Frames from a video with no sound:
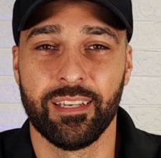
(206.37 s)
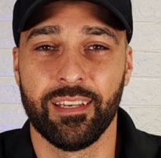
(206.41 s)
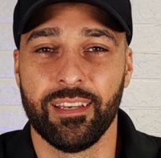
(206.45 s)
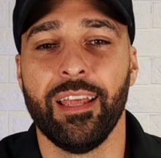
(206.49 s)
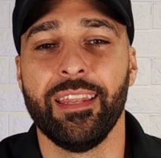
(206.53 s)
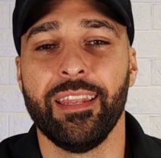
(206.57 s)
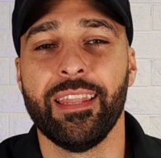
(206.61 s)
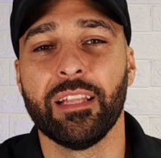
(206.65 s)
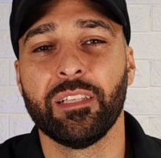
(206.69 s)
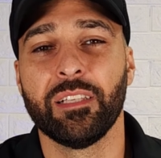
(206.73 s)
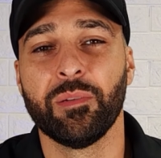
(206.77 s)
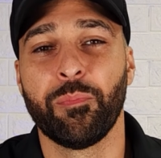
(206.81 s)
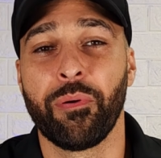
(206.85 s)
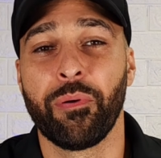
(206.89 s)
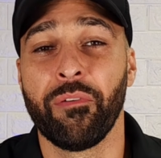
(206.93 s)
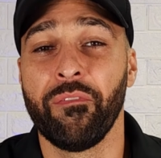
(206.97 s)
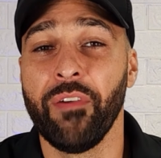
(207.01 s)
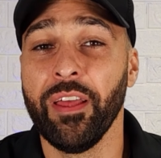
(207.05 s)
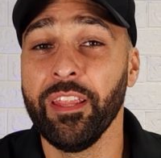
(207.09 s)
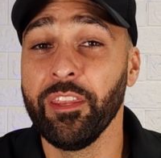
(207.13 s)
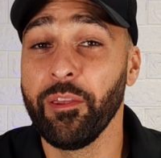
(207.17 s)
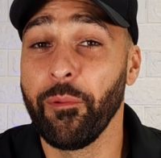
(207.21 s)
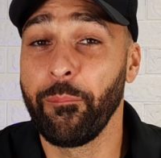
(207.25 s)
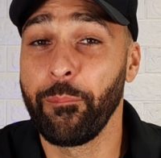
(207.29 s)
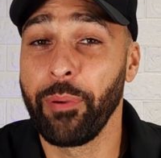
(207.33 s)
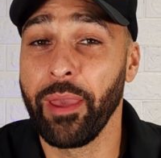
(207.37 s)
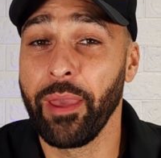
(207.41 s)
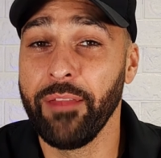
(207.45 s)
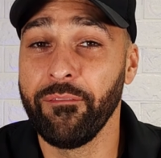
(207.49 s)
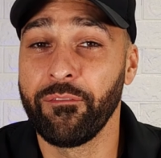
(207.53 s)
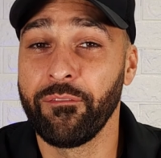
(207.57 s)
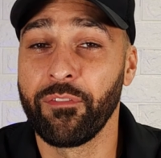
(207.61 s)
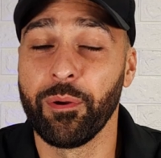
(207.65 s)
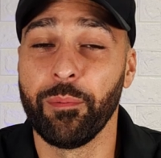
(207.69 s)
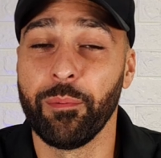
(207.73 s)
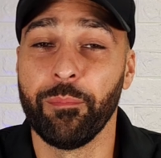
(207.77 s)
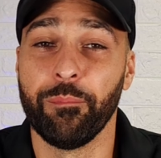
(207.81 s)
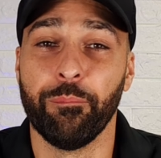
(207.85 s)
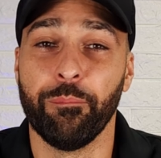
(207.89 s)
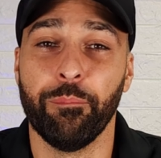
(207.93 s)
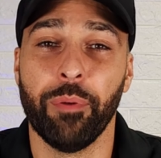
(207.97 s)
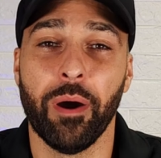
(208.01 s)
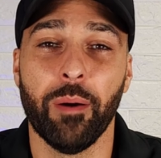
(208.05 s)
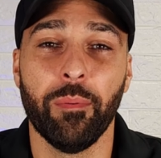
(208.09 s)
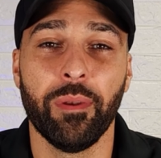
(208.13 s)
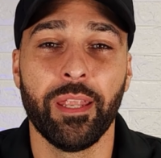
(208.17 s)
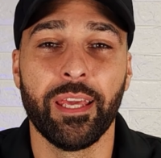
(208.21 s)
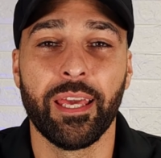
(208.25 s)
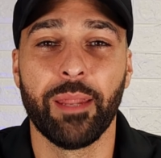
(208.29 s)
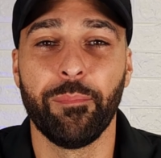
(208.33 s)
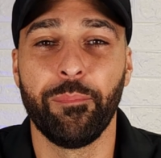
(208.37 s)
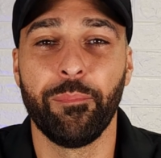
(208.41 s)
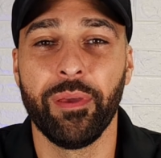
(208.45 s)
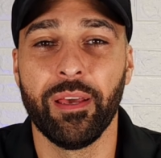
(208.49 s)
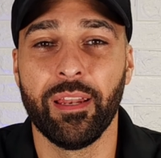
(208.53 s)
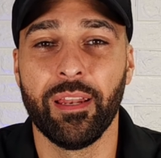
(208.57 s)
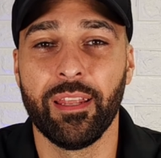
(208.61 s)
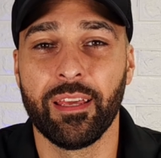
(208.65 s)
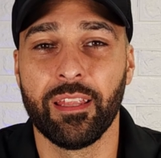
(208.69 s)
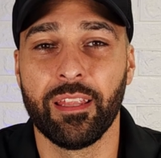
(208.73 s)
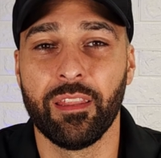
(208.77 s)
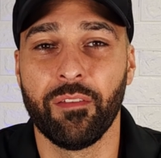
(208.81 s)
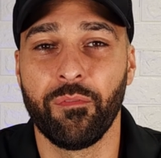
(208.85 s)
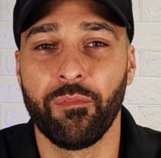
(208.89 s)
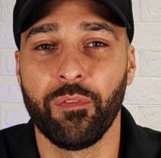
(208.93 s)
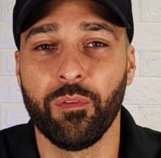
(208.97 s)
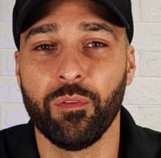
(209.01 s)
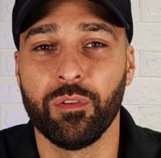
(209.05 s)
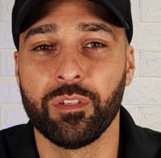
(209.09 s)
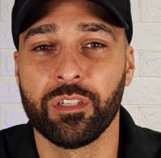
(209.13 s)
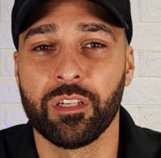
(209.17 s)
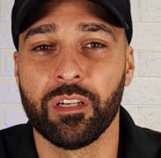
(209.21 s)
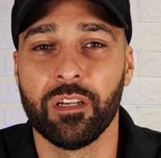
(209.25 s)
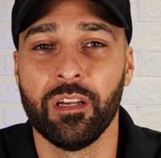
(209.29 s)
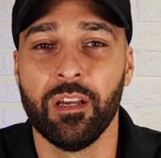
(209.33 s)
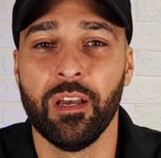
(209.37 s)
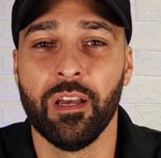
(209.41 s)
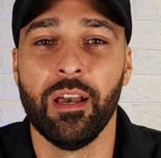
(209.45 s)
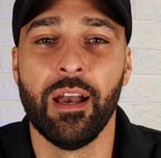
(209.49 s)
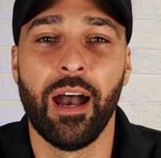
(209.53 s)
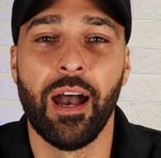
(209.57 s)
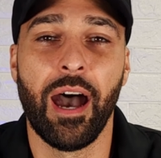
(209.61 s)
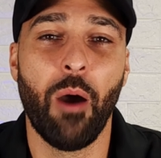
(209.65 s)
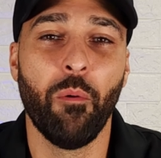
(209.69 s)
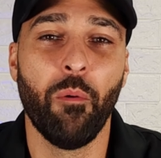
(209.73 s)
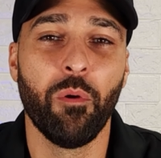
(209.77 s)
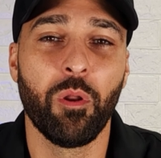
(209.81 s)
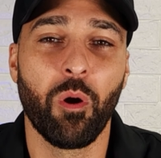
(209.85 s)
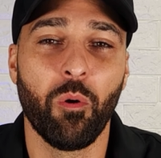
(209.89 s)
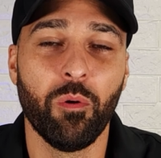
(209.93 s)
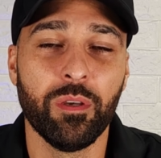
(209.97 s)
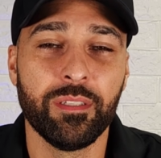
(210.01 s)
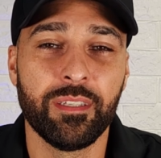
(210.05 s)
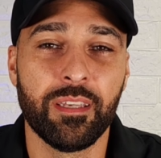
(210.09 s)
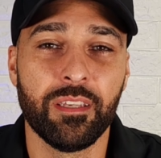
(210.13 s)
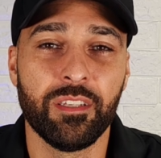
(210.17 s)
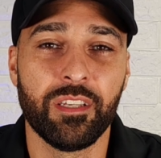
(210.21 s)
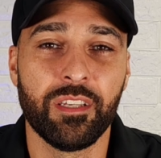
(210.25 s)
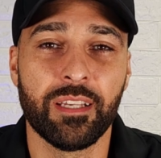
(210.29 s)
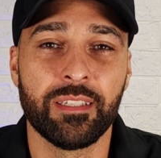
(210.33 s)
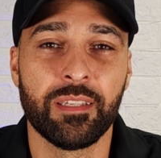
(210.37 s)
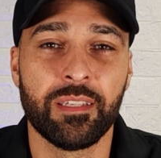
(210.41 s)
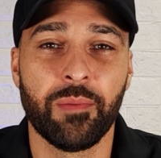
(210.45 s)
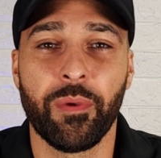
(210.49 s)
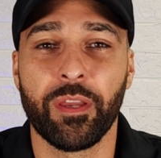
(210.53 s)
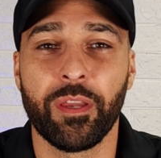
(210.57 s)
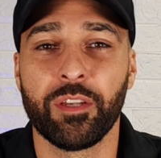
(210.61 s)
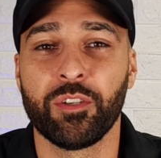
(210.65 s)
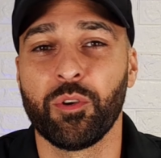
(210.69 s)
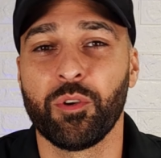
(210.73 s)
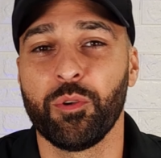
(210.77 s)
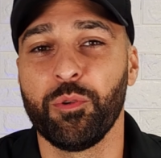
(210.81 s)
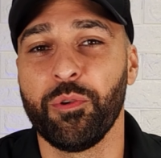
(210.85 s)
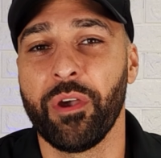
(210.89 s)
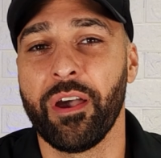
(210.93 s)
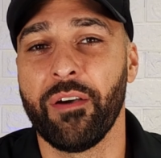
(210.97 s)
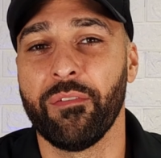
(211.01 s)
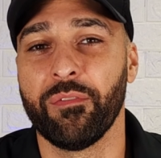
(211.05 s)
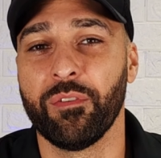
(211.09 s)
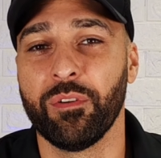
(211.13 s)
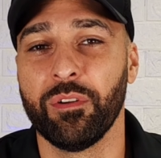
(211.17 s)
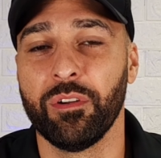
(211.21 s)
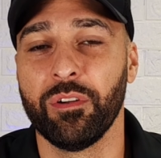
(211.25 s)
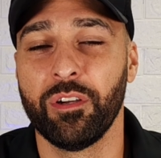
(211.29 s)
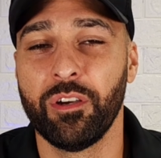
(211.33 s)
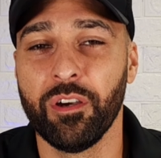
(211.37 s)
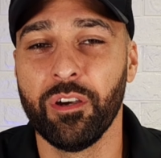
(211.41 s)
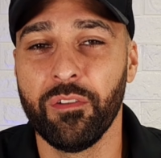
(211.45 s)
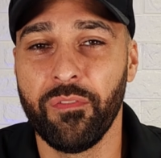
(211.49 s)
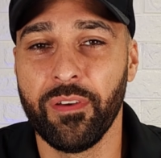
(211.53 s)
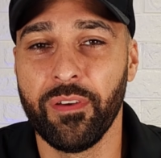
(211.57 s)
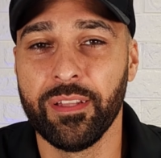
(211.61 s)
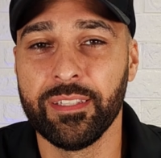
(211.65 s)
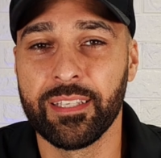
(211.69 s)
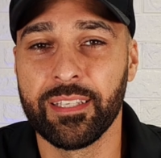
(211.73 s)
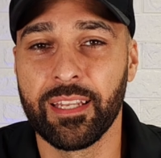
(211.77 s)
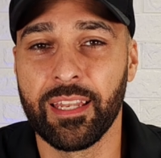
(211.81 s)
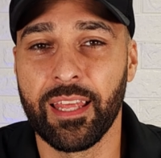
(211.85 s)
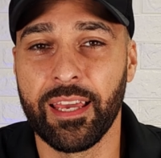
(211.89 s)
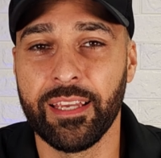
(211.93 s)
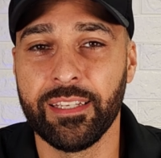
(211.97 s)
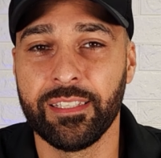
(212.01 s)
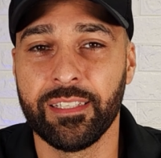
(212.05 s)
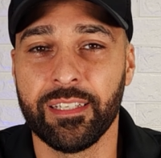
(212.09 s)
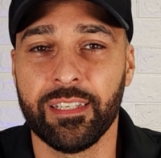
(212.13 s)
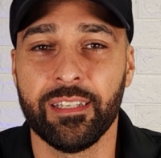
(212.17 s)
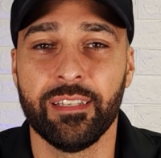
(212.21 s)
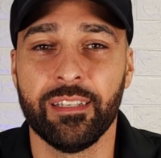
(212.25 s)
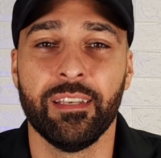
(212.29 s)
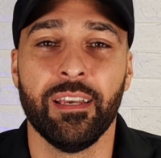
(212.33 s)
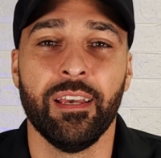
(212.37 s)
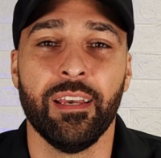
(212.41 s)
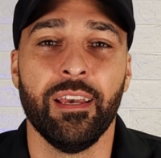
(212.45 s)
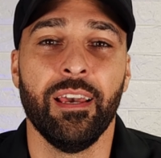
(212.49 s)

Now to prevent your paint from bubbling and peeling in the future, I would always suggest to make sure you have good ventilation.